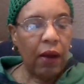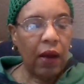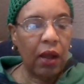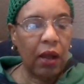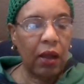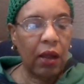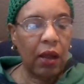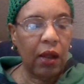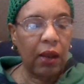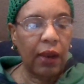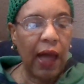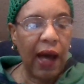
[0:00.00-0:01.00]

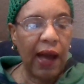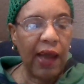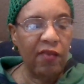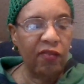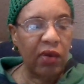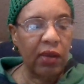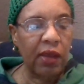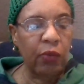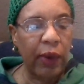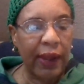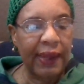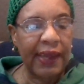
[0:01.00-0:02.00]
A live
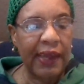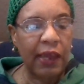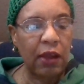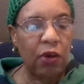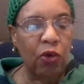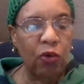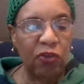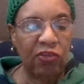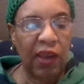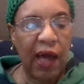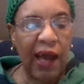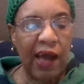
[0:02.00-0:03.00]
Israeli News
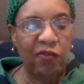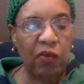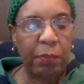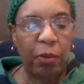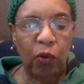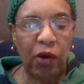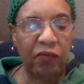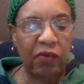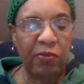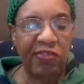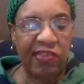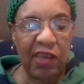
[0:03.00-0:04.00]
Live report
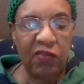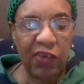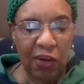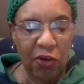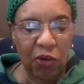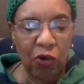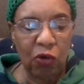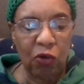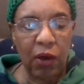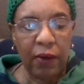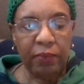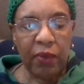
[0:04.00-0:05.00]
from Stephen
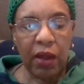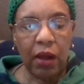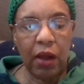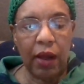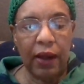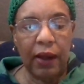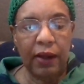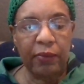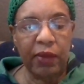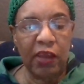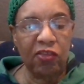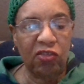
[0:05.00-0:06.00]
Danoon.
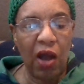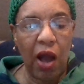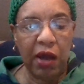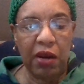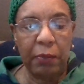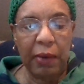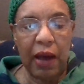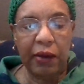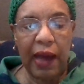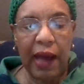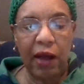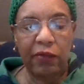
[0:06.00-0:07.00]
He's talking
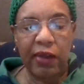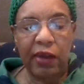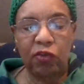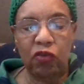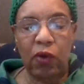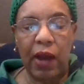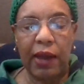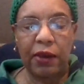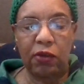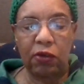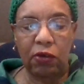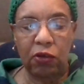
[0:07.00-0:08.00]
about how they are trying
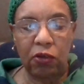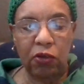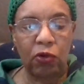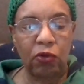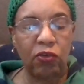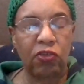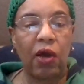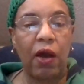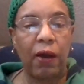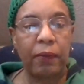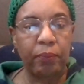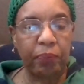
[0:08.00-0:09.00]
to use
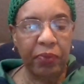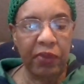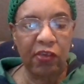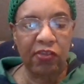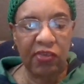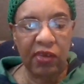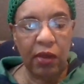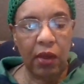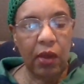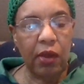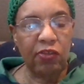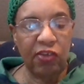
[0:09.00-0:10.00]
this
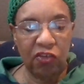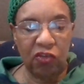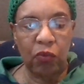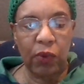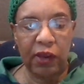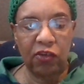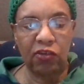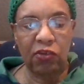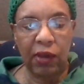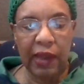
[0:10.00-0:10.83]
situation to